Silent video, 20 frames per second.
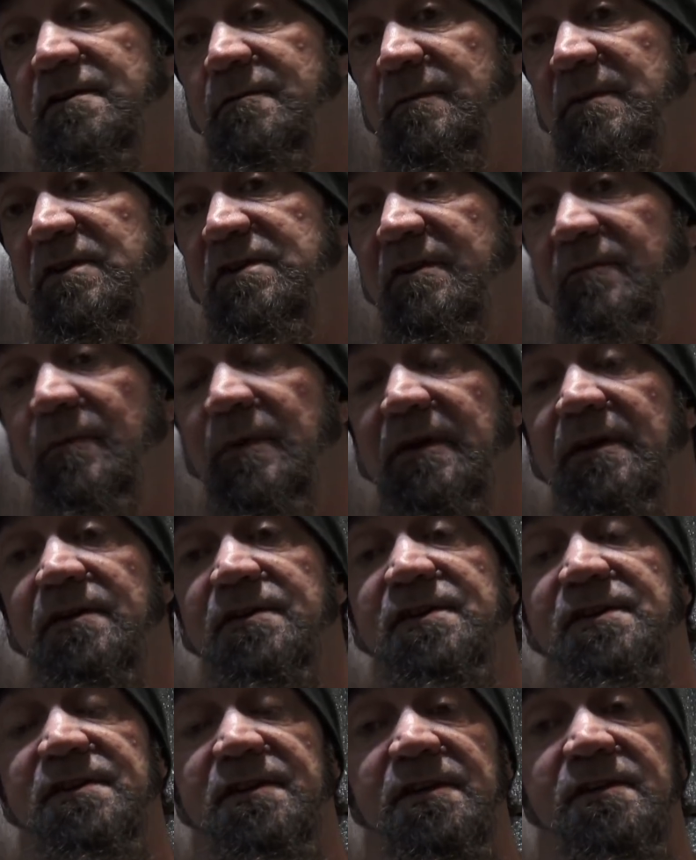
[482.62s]
Doesn't mean it's everybody
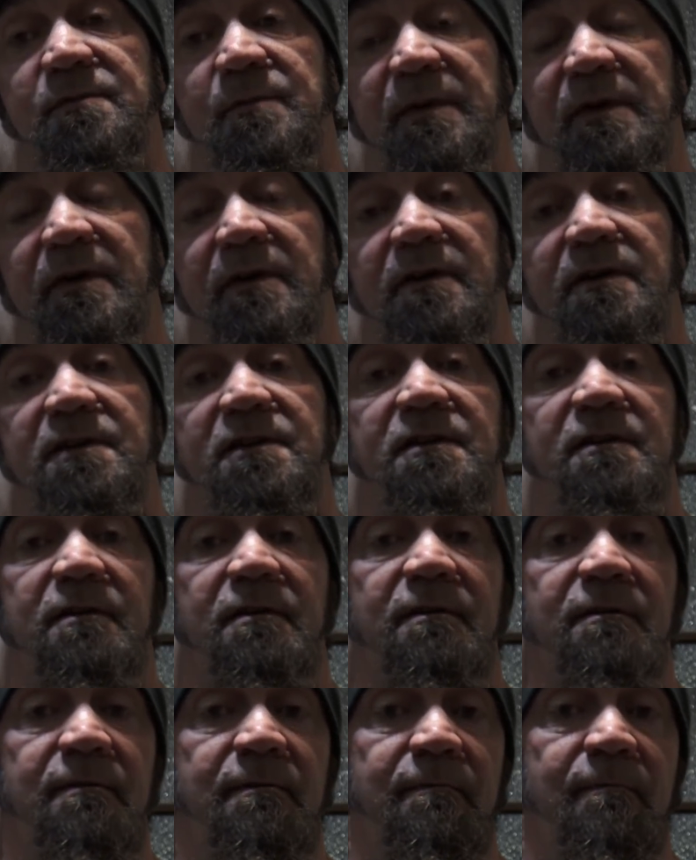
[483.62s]
else's experience.
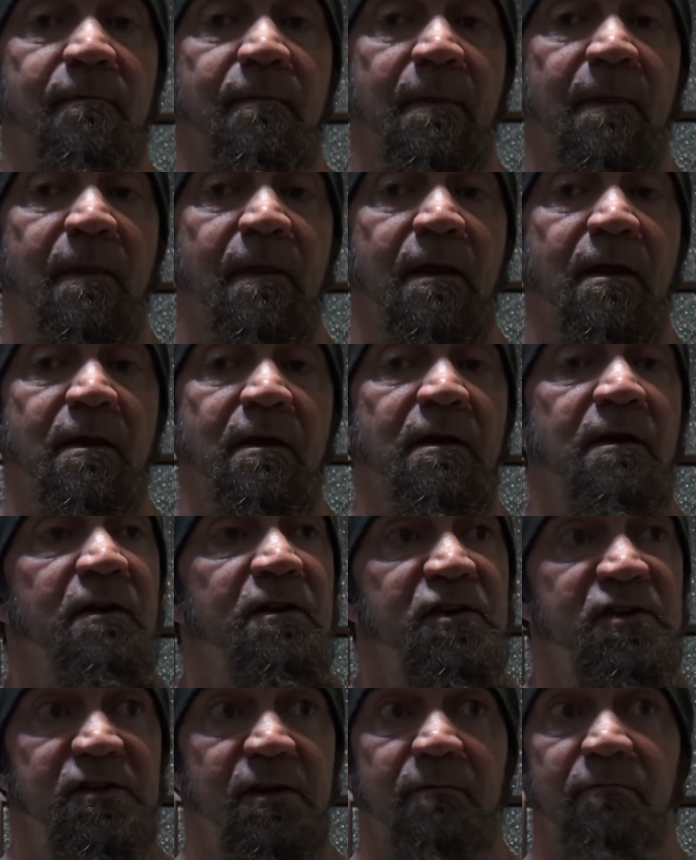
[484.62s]

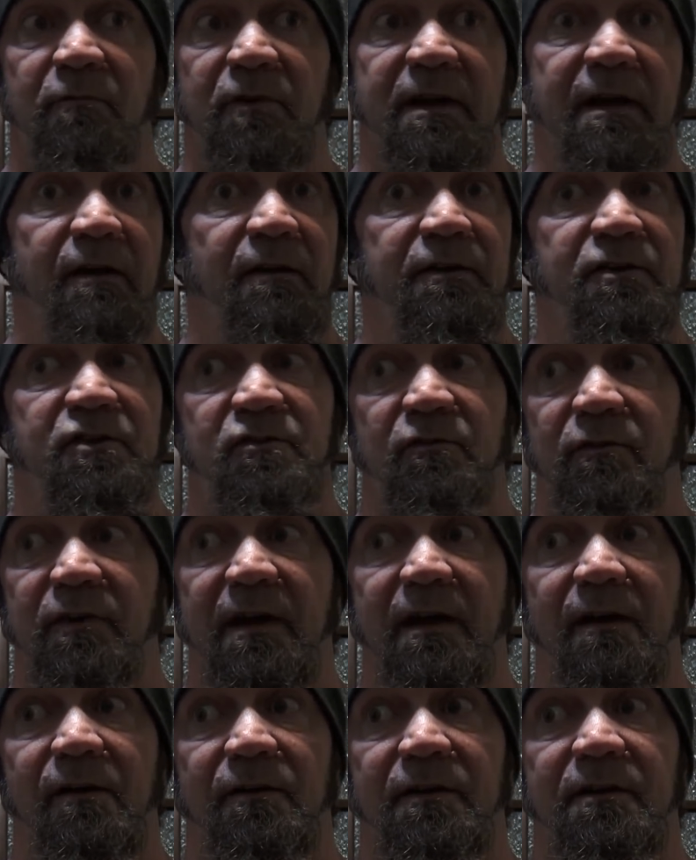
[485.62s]
Some realities are
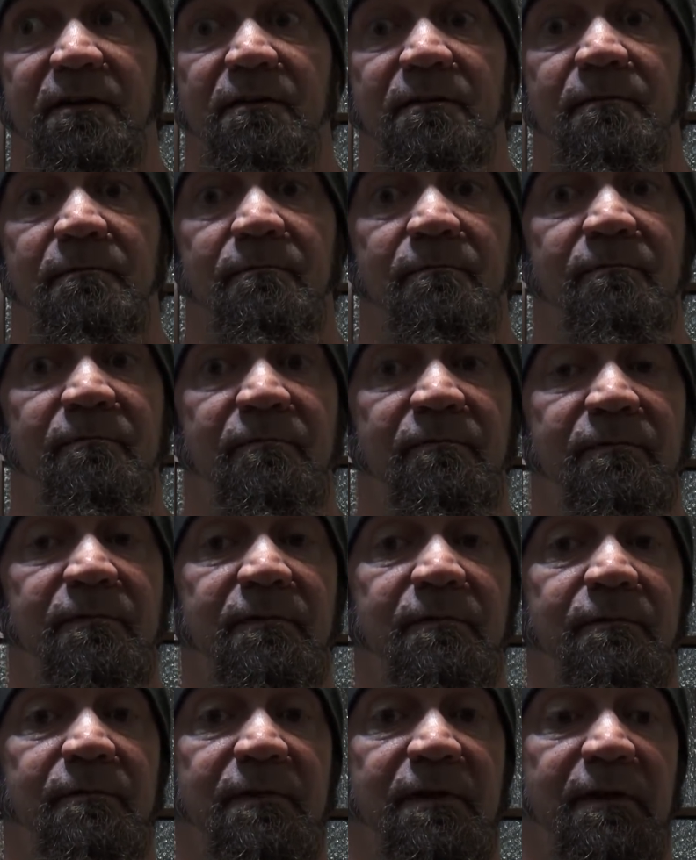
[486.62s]
reality.
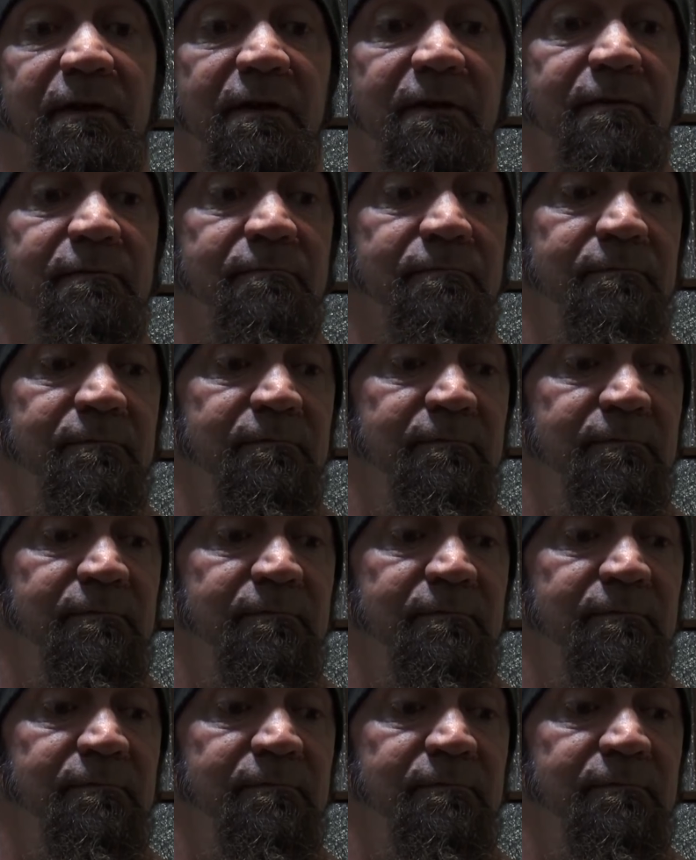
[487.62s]
You know?